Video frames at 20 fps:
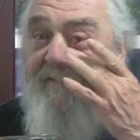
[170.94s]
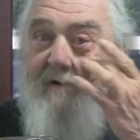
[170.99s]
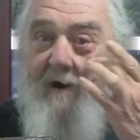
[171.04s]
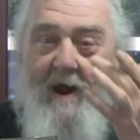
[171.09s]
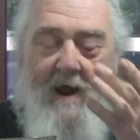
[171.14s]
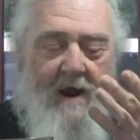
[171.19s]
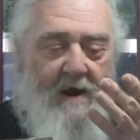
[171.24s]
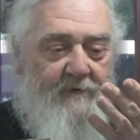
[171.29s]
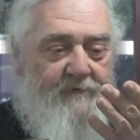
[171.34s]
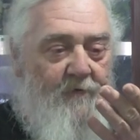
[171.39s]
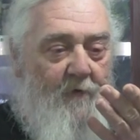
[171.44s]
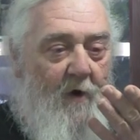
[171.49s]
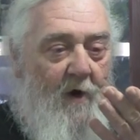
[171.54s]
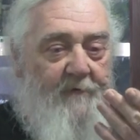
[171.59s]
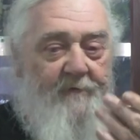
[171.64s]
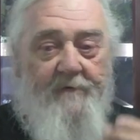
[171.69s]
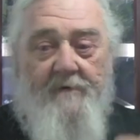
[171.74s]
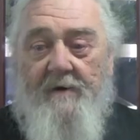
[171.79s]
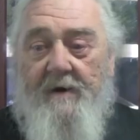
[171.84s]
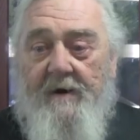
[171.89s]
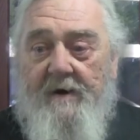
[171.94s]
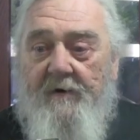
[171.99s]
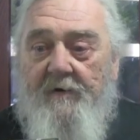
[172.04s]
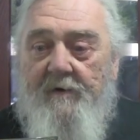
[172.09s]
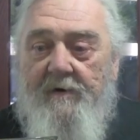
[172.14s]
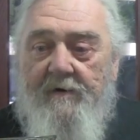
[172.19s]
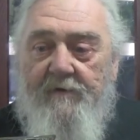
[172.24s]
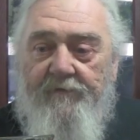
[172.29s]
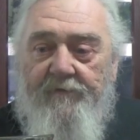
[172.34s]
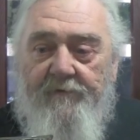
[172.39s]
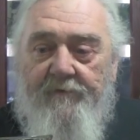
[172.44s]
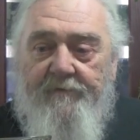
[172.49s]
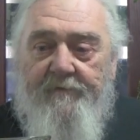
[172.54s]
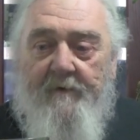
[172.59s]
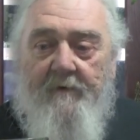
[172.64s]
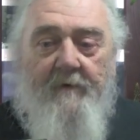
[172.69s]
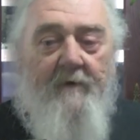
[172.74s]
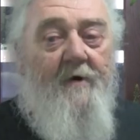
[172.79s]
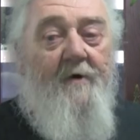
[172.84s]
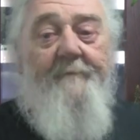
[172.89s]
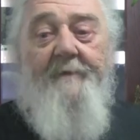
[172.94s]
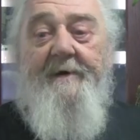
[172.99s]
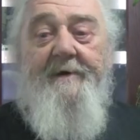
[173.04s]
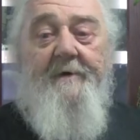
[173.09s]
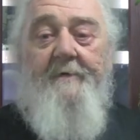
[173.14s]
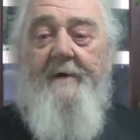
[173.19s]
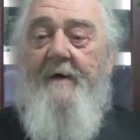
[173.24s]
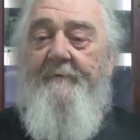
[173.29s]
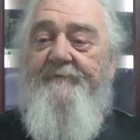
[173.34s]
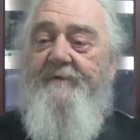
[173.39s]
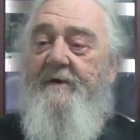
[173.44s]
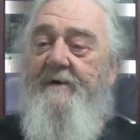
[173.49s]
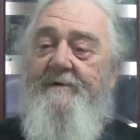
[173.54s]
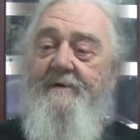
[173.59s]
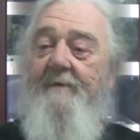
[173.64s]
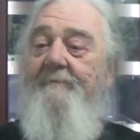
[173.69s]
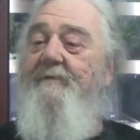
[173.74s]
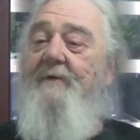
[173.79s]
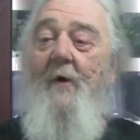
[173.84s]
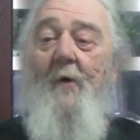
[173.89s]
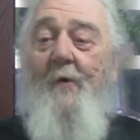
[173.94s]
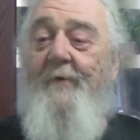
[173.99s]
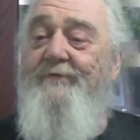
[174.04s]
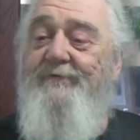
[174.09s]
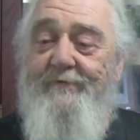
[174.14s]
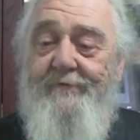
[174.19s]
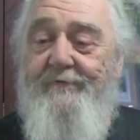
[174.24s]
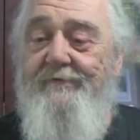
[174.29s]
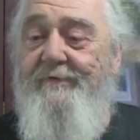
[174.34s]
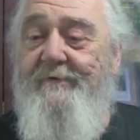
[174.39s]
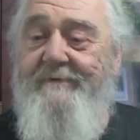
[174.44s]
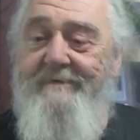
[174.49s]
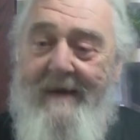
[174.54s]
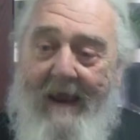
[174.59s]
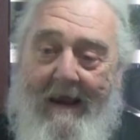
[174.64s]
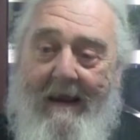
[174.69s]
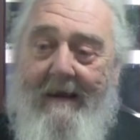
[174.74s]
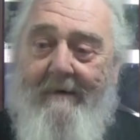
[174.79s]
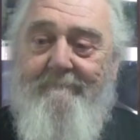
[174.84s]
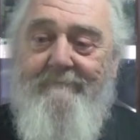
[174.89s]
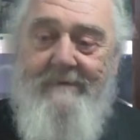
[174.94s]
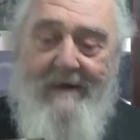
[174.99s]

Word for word: your eyes watering like crazy. So I hope I don't have to end up going to the damn